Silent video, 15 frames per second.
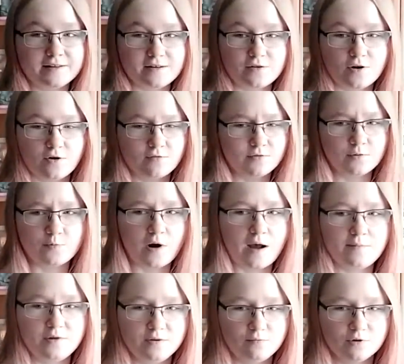you know, you
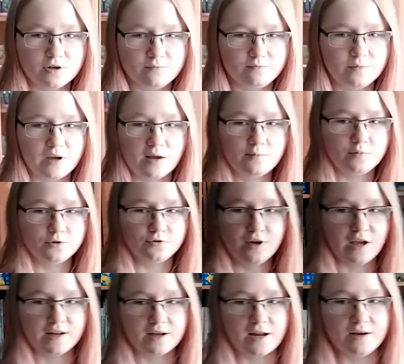probably wouldn't be able to
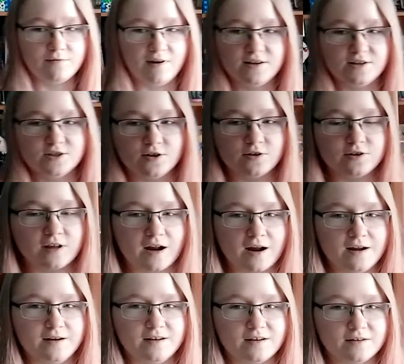get anyways. Not that
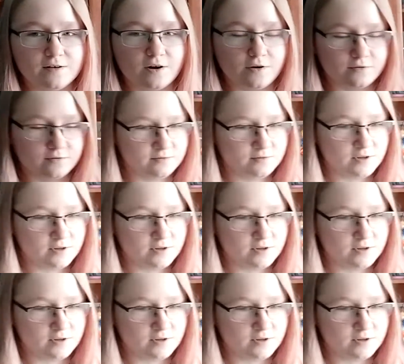I, you